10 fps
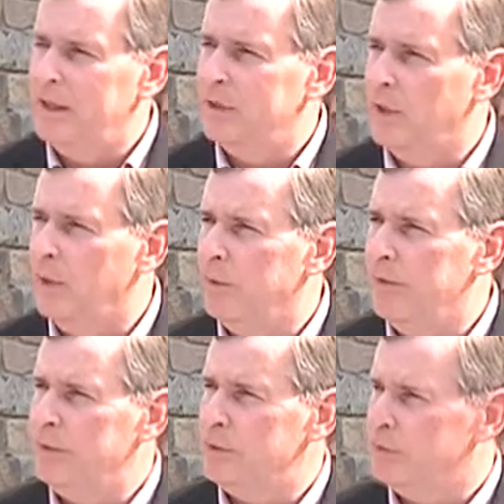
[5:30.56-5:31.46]
So
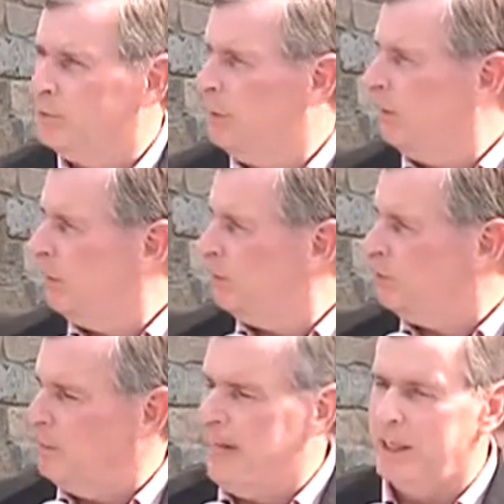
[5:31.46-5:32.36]
this is really a
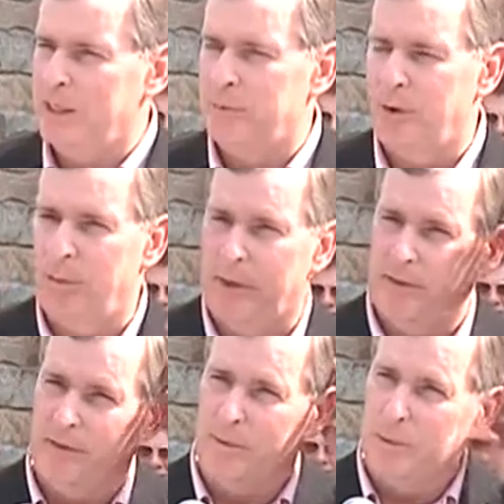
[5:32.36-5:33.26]
dramatic
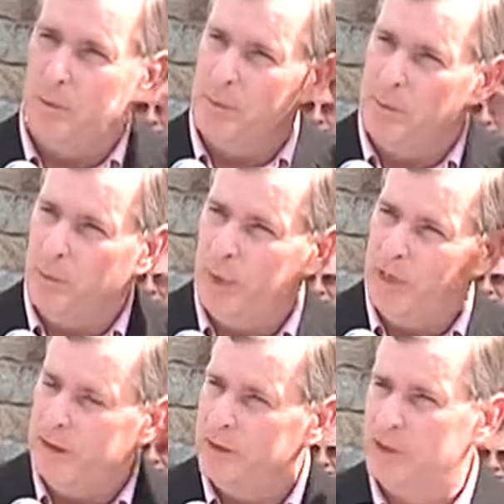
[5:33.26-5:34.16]
improvement. For people have been
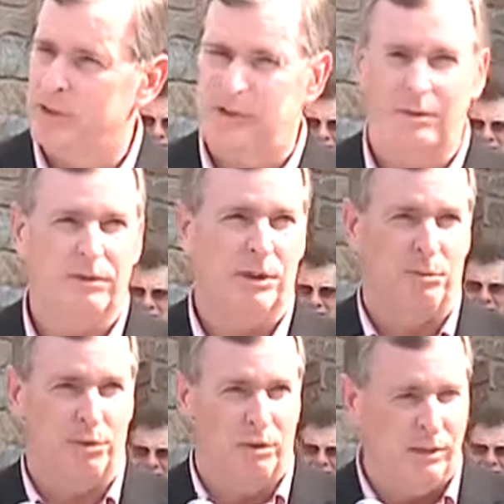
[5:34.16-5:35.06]
waiting on this
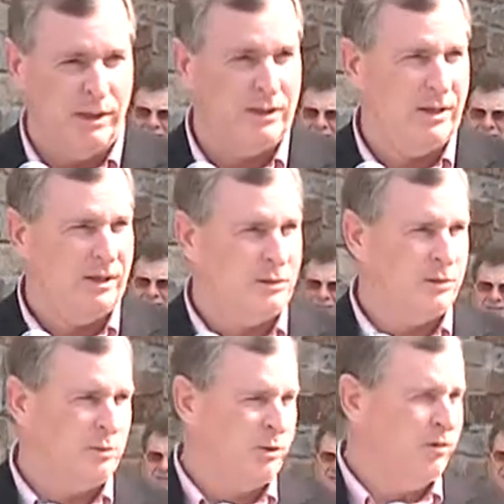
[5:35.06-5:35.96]
improvement,
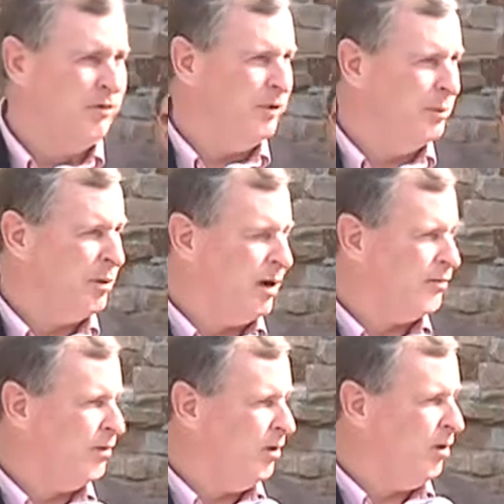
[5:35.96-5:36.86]
this improved park
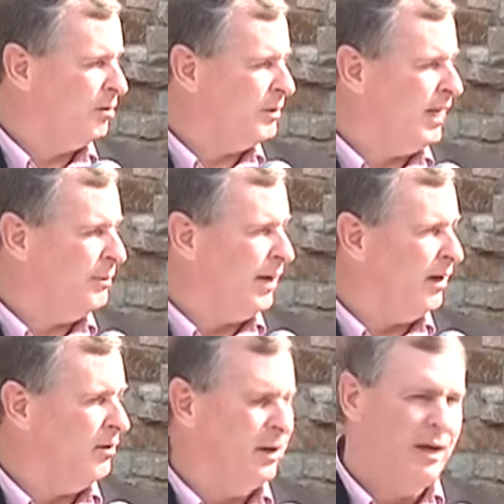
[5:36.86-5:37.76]
for a long time
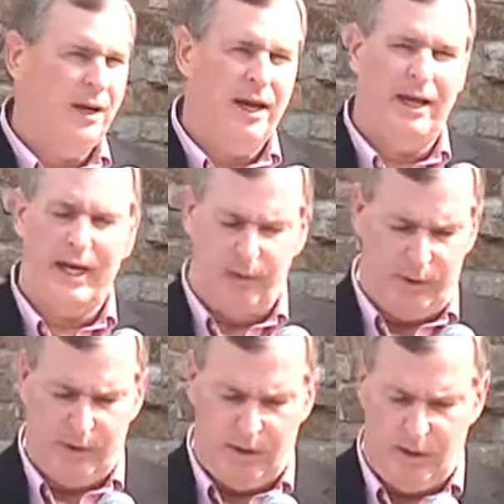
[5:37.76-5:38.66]
now, and now
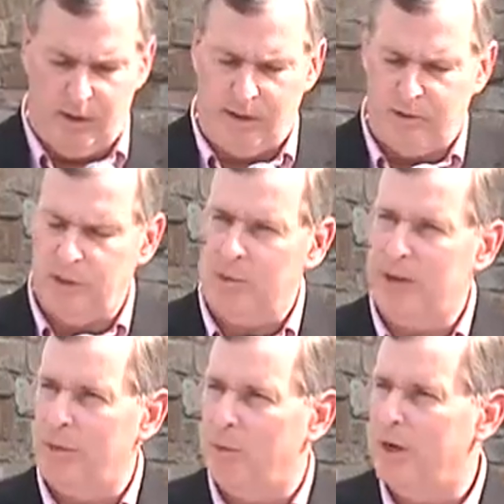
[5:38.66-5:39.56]
we are here. It took
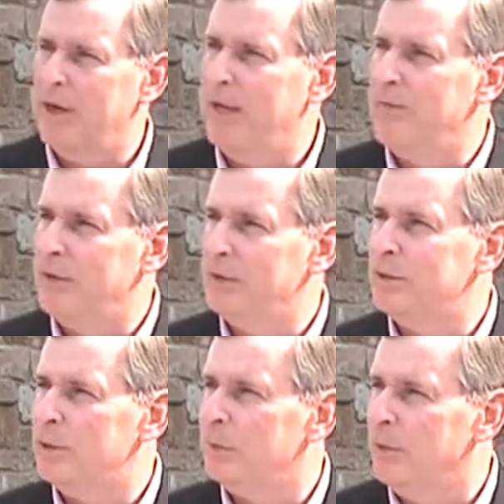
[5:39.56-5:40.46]
about 1.5 years
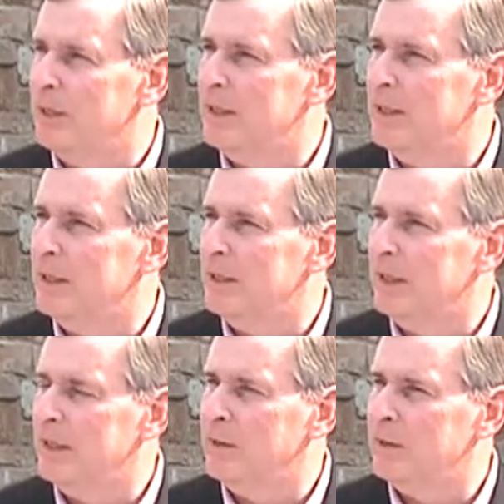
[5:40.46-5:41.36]
to complete, and
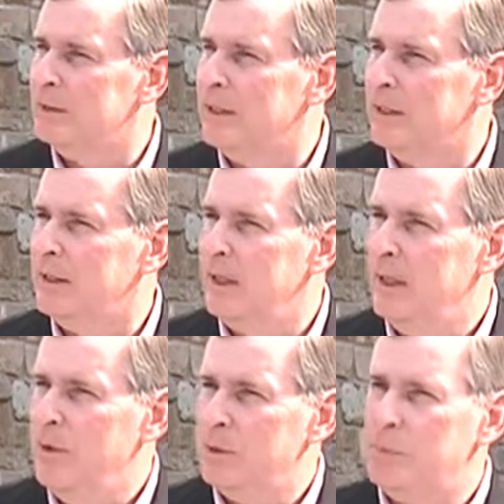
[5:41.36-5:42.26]
I know it
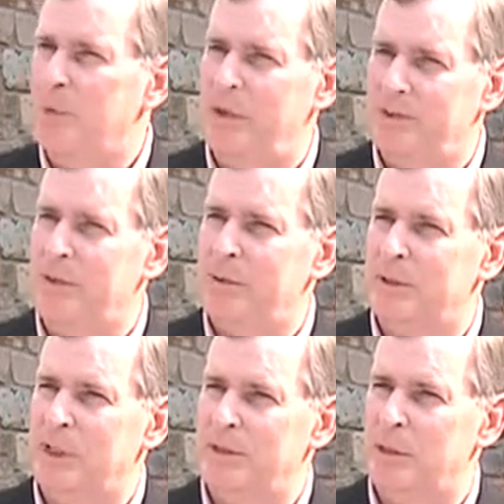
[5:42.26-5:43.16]
was a point of some
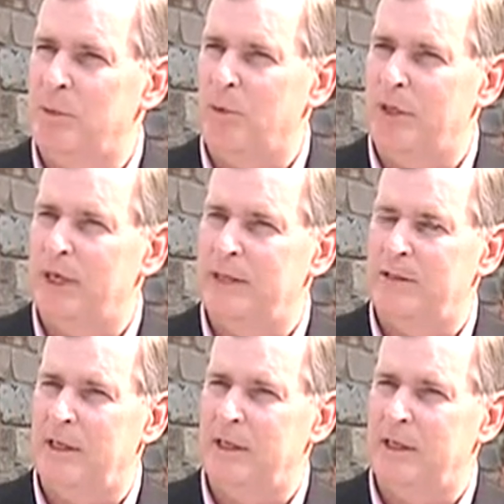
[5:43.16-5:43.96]
contention at